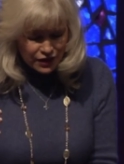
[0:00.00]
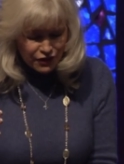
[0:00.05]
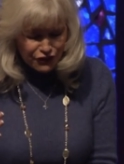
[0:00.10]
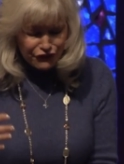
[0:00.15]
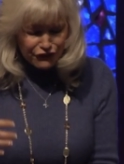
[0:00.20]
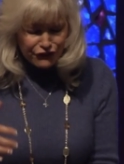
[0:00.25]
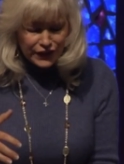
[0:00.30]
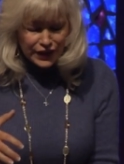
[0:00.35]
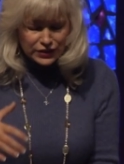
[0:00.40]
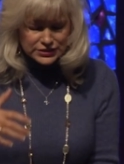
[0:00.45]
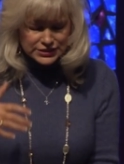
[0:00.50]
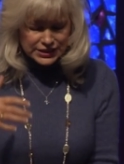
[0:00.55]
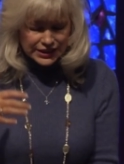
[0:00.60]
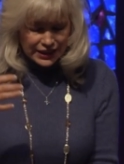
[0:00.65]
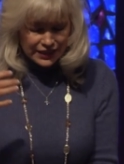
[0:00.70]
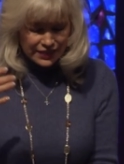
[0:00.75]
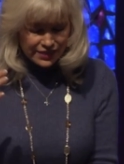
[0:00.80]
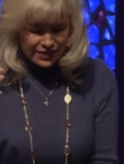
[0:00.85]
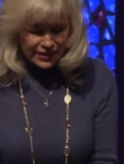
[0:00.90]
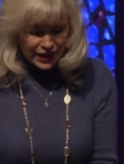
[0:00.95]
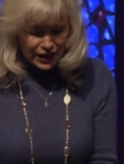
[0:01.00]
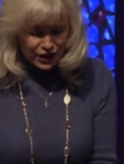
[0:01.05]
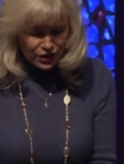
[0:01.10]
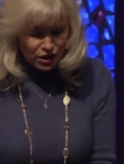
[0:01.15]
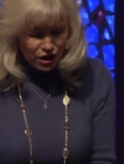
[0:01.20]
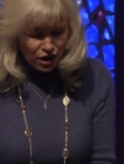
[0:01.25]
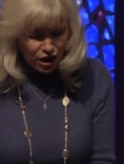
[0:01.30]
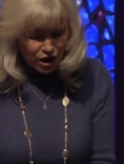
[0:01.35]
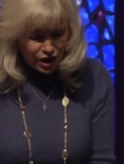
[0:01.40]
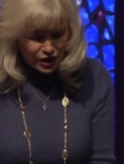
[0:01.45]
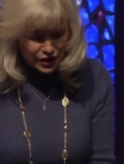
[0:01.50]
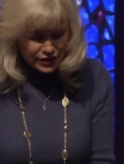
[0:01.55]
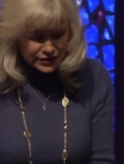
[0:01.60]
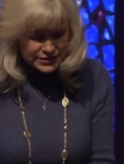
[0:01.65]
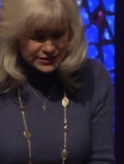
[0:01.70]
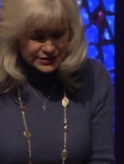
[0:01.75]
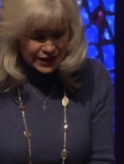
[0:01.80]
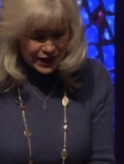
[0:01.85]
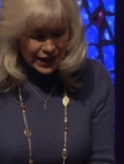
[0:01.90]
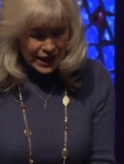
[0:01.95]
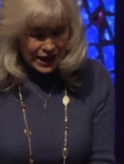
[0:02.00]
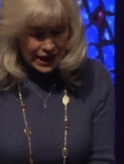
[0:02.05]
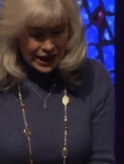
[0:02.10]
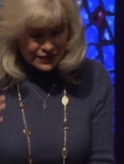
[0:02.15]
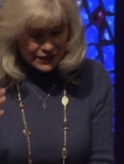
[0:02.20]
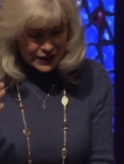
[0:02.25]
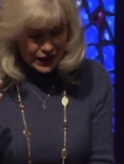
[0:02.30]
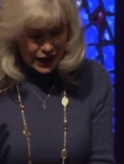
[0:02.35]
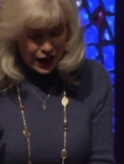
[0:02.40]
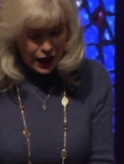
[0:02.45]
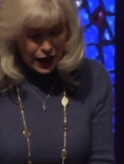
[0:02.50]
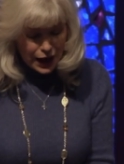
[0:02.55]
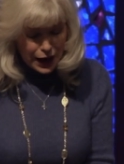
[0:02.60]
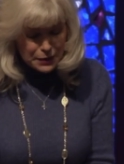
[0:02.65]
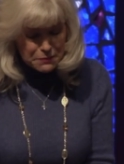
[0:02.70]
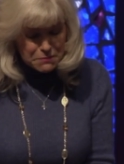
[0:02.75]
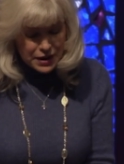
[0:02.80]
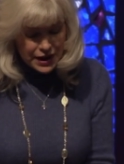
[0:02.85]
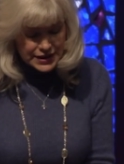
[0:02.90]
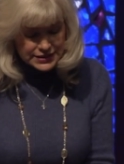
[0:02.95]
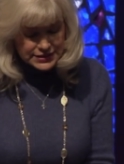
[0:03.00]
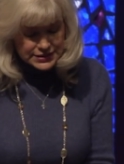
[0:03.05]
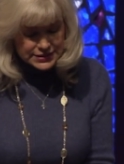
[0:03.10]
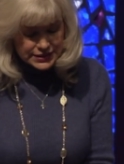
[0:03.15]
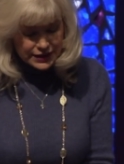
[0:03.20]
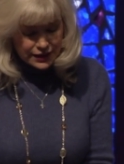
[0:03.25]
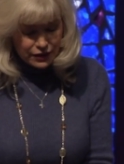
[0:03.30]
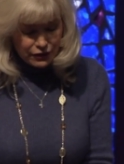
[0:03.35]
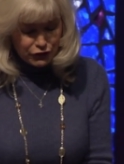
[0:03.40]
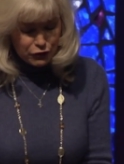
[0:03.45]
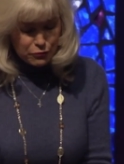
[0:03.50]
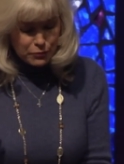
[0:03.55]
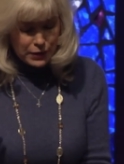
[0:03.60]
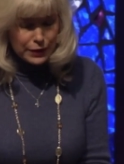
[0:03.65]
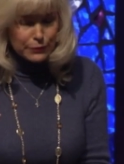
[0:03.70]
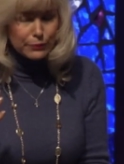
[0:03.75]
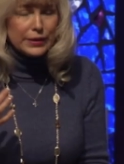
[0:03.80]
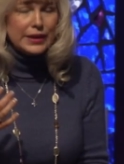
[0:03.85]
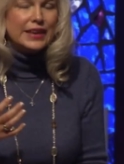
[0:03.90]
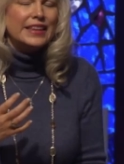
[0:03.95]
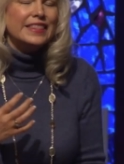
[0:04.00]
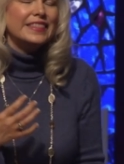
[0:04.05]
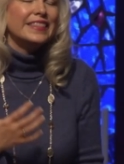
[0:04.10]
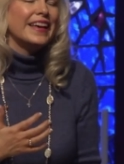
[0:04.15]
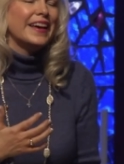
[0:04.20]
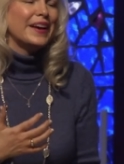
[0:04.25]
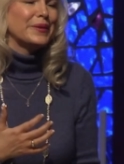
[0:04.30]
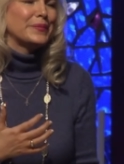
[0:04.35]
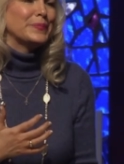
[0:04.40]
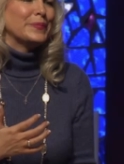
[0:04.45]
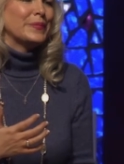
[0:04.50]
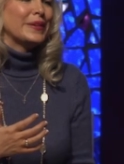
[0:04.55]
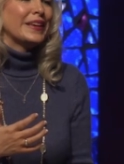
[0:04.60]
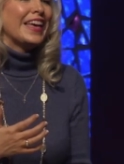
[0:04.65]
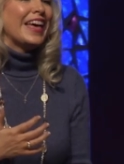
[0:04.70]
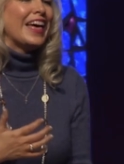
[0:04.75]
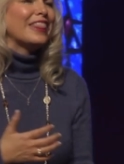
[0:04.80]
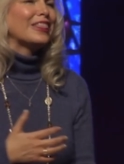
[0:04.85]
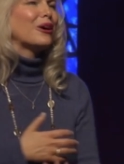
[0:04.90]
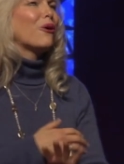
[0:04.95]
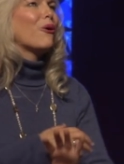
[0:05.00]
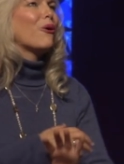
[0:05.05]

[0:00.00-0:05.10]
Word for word: felt in their hearts, and that I myself may be in them. The